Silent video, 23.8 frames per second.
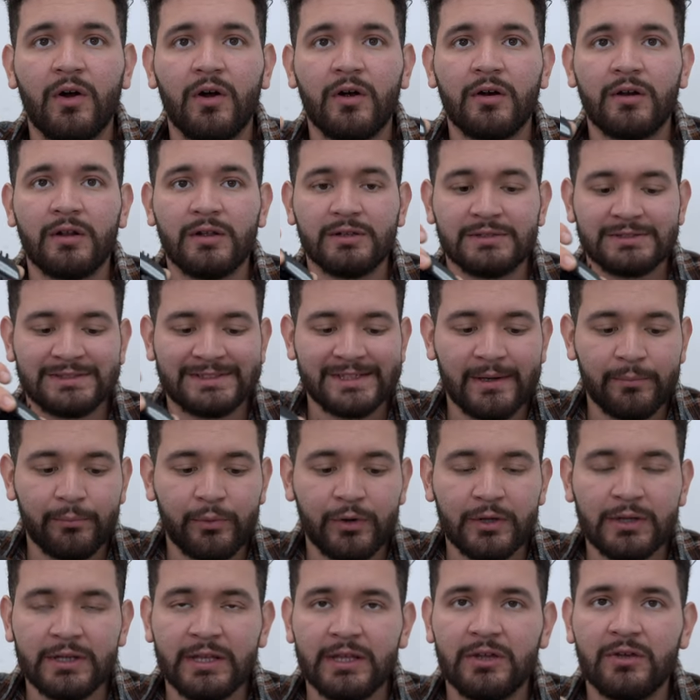guard
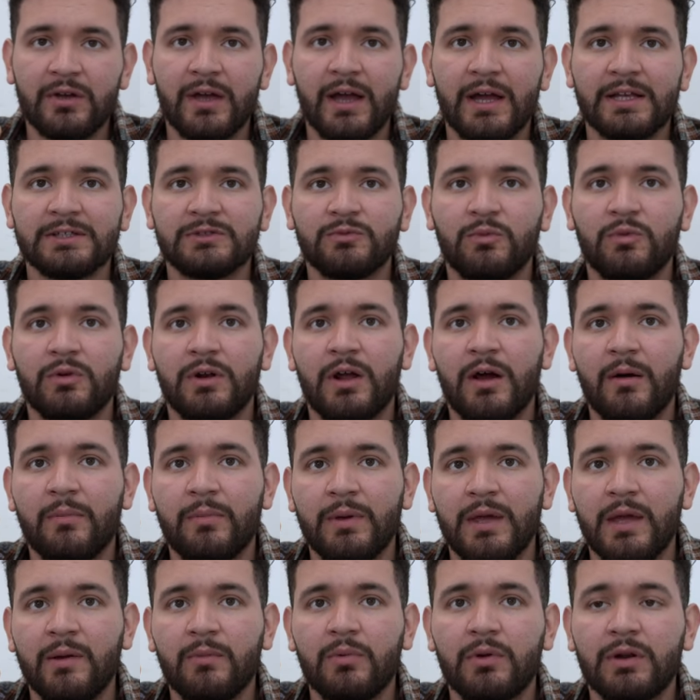separately. You guys will not
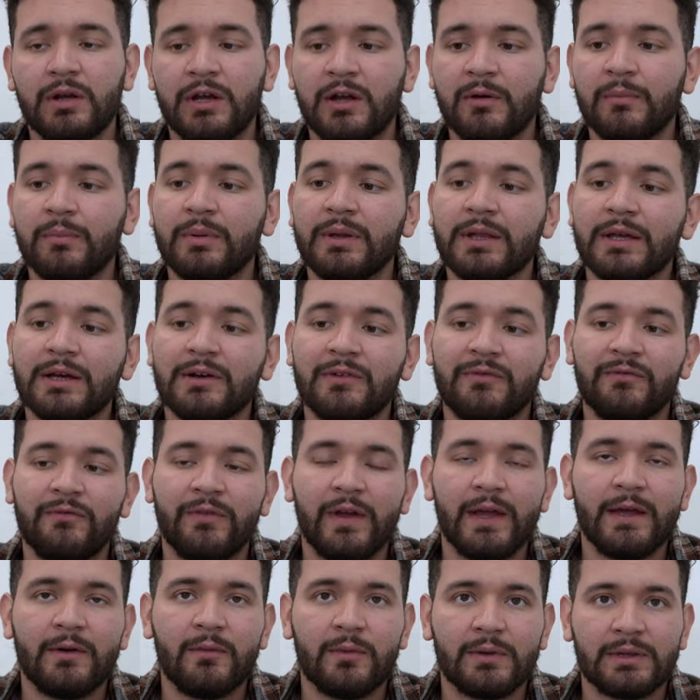be able to complete a
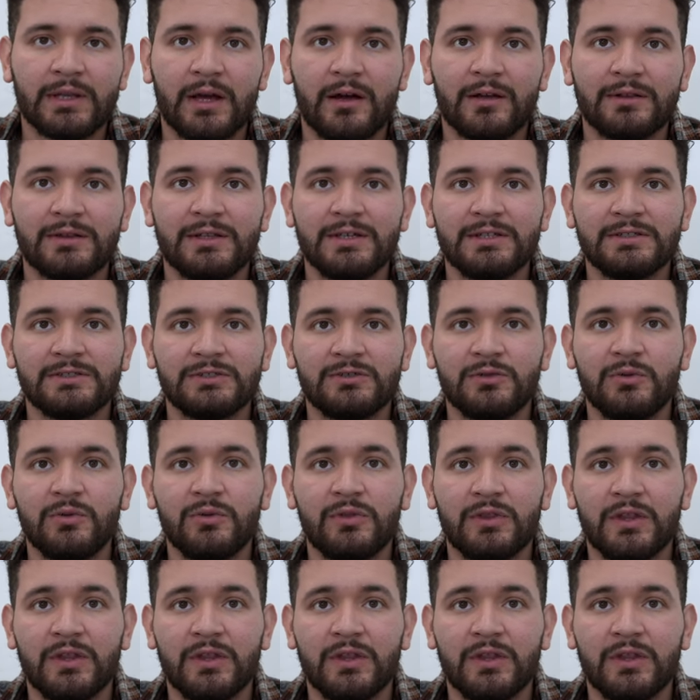fade without these two